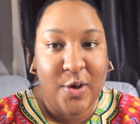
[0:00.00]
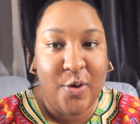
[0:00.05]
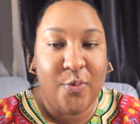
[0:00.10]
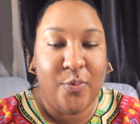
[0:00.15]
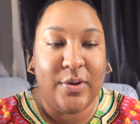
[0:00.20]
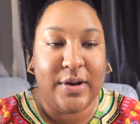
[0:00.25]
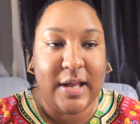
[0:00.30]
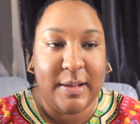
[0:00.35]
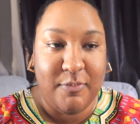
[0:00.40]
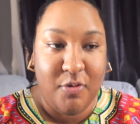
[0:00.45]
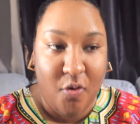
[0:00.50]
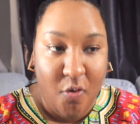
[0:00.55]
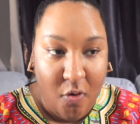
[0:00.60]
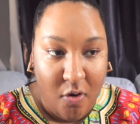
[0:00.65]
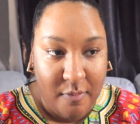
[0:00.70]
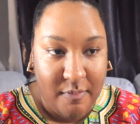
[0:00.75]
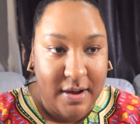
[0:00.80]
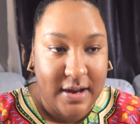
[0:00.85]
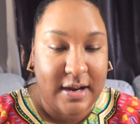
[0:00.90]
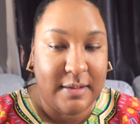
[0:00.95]
when I'm
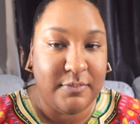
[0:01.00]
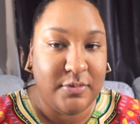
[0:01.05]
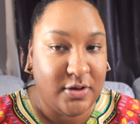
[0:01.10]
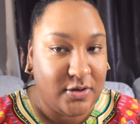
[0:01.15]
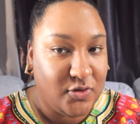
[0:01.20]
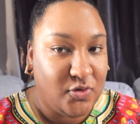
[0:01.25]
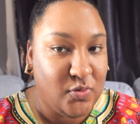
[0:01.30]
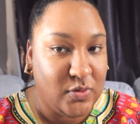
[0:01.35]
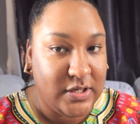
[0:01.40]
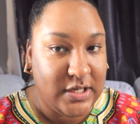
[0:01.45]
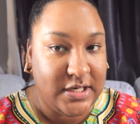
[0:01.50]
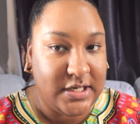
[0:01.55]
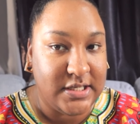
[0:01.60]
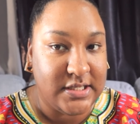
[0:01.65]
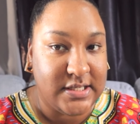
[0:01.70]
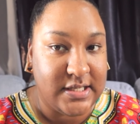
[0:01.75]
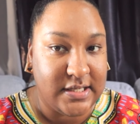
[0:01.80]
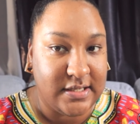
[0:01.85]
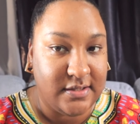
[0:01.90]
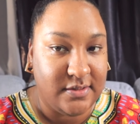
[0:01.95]
home and I'm not doing
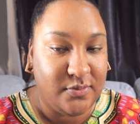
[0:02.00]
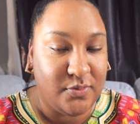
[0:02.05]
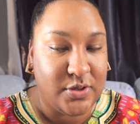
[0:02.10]
anything,